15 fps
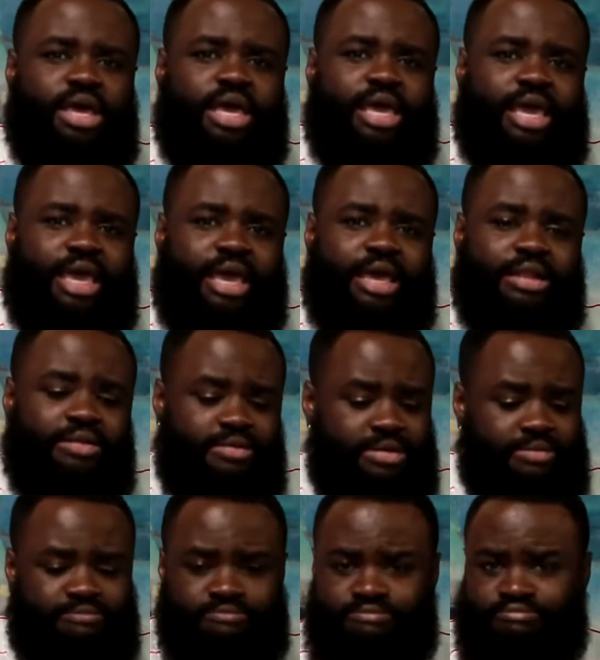And
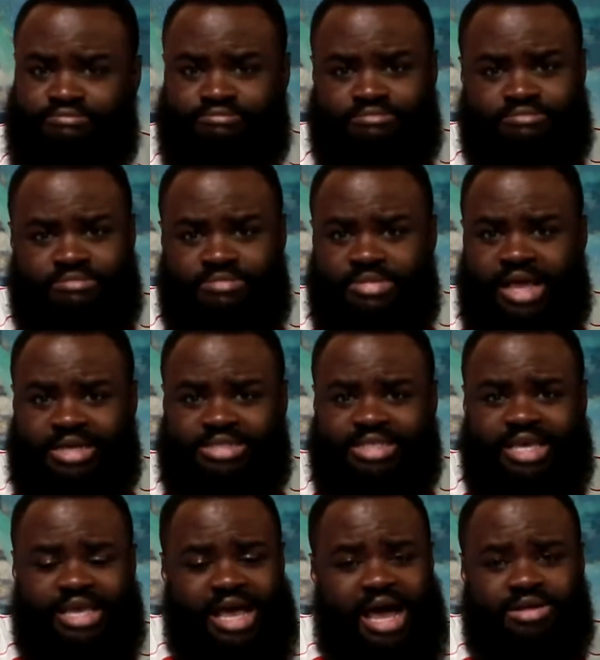like I
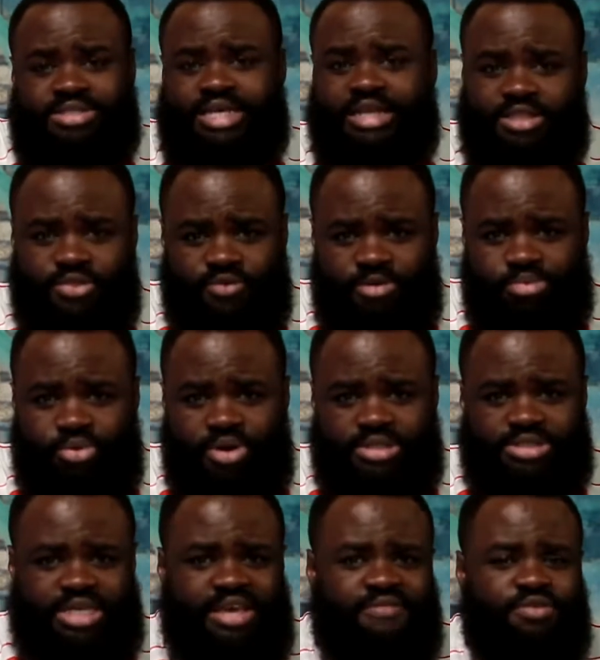said, I'll take the 3
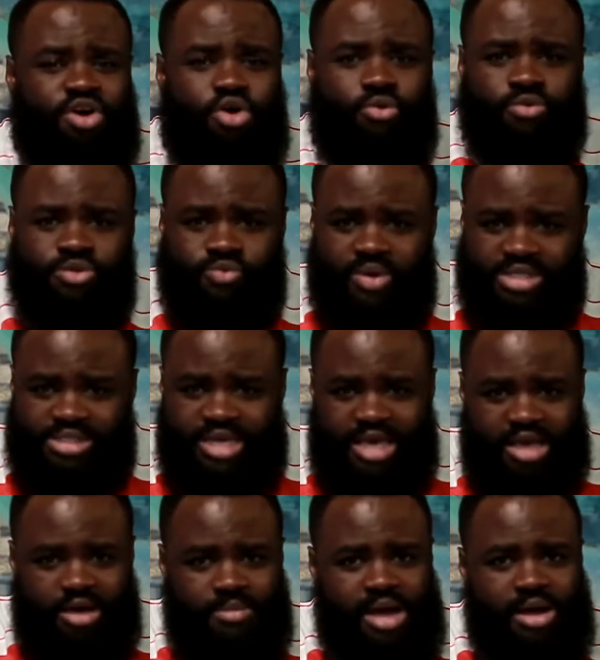points. Even though it was West
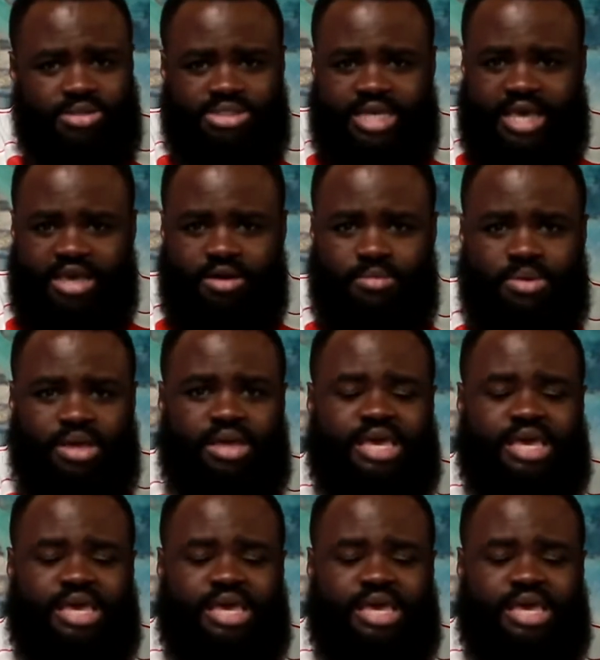Ham, I'll take them.